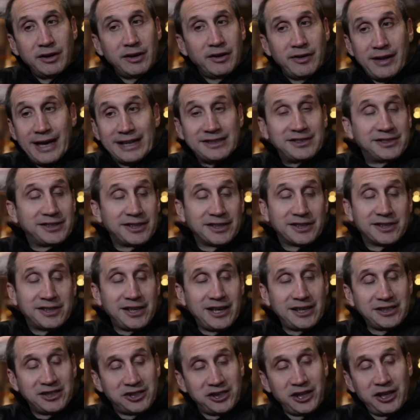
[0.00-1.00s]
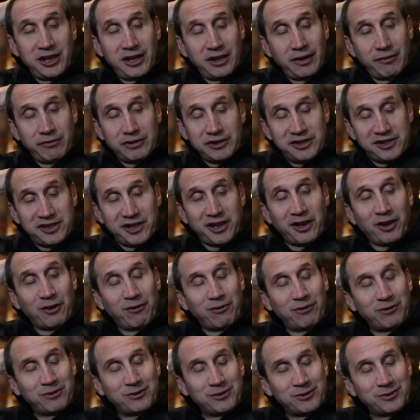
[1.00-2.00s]
that's success in and of
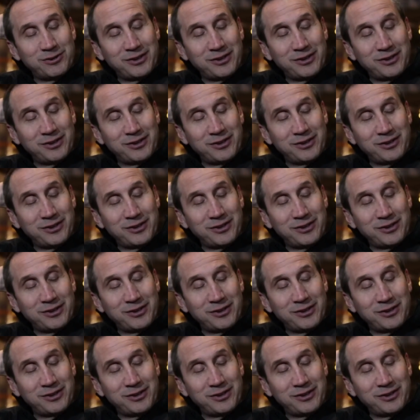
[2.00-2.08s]
itself.